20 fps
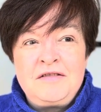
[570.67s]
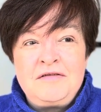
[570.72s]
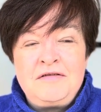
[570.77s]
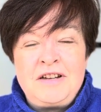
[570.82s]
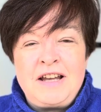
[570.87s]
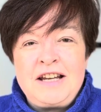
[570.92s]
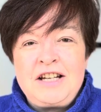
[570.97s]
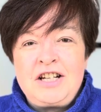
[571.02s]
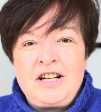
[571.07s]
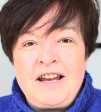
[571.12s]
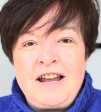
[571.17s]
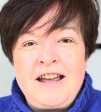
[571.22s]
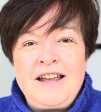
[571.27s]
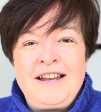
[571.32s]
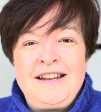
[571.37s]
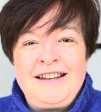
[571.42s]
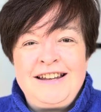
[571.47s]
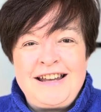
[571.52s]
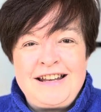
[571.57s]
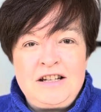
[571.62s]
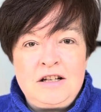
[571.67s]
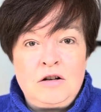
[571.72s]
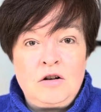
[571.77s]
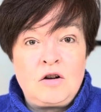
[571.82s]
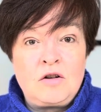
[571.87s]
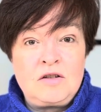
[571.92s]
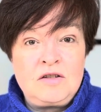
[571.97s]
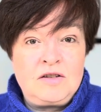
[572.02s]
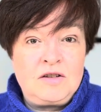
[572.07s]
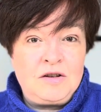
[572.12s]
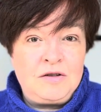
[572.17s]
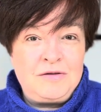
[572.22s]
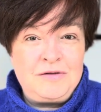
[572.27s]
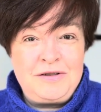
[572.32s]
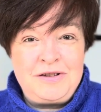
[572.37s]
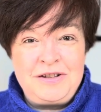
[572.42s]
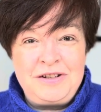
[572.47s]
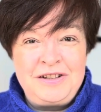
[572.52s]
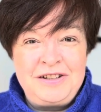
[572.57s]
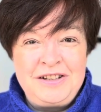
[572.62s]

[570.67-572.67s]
They actually had a lawsuit